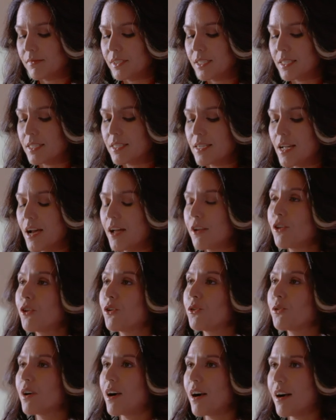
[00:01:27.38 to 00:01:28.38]
does not
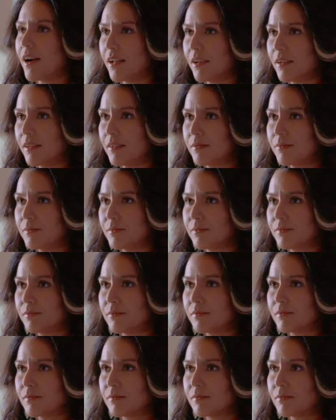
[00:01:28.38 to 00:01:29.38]
know God,
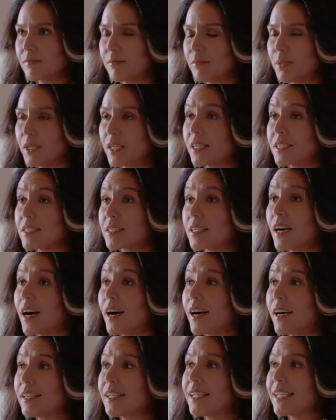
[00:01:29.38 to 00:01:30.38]
because
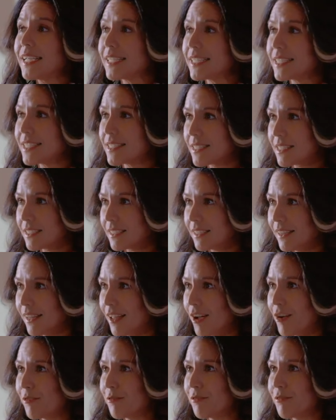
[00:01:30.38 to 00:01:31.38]
God is
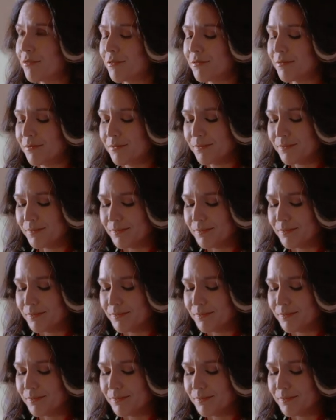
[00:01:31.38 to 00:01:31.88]
love.